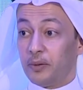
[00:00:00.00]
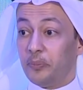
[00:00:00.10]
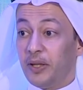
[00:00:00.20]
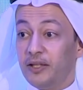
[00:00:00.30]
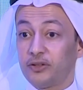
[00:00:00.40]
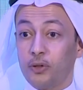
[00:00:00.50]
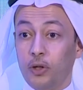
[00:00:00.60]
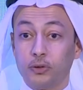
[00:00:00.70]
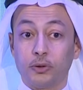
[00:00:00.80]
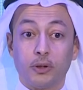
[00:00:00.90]
based
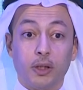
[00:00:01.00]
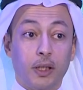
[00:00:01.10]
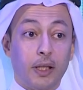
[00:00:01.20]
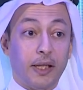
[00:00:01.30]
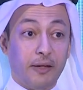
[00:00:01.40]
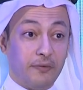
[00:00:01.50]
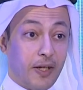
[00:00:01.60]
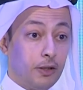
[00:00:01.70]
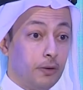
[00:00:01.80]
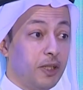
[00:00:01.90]
on the
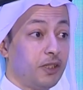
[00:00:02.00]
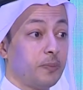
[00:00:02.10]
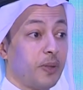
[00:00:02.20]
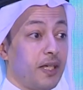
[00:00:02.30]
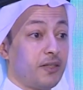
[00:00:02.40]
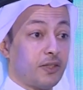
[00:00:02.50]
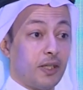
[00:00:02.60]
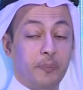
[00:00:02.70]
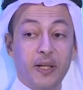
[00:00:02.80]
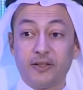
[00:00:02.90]
environment,
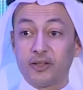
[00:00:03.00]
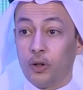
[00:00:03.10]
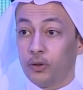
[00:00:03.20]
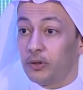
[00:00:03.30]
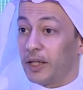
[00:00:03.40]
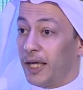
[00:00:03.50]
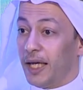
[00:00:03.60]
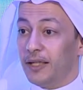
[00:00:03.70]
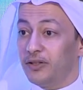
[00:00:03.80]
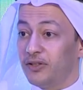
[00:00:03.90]
based on the
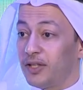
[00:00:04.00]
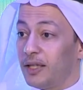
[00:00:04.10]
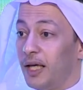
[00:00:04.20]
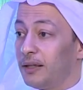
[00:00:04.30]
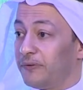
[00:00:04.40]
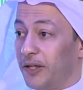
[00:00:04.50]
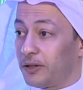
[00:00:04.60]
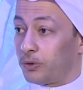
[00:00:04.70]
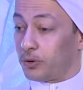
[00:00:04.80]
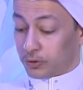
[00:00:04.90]
ages and the other
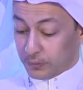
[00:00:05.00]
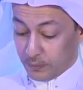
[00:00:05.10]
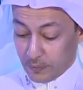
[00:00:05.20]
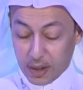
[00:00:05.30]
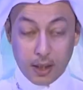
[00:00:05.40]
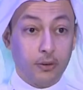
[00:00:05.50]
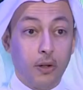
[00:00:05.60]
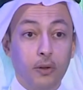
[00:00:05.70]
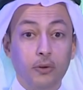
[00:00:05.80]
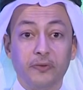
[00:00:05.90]
factors. And
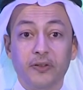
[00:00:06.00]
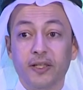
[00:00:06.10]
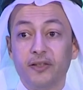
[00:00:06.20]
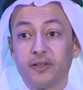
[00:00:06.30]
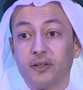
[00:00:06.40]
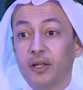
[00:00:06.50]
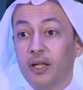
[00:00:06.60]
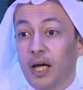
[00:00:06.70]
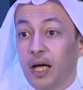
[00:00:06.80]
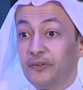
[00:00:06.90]
all of these
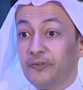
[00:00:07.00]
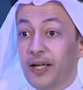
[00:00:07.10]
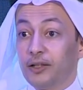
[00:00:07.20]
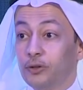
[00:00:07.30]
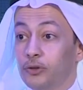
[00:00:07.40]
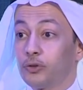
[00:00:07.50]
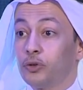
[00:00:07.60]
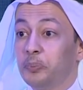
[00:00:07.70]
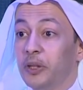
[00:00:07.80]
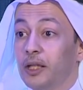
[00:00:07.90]
are factors
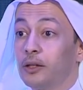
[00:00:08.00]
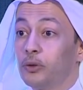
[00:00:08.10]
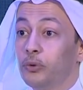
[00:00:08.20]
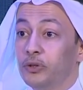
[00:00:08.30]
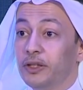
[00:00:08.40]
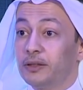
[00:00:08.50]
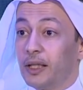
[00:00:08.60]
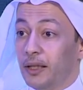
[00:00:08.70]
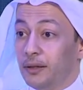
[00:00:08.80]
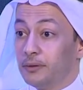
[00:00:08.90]
could be
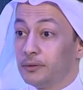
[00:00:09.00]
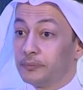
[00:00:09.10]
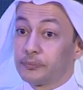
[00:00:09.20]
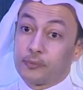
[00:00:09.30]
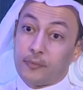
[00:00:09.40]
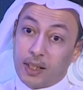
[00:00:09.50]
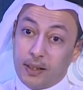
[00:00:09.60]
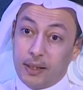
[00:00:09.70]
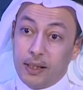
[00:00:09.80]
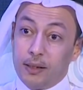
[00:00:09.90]
included in
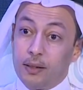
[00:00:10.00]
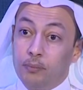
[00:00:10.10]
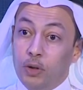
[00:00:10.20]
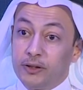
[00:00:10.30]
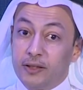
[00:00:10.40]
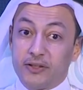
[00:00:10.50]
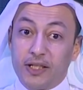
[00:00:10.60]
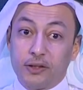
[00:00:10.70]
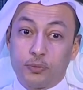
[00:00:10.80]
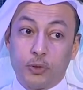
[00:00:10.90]
the models
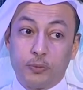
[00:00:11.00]
that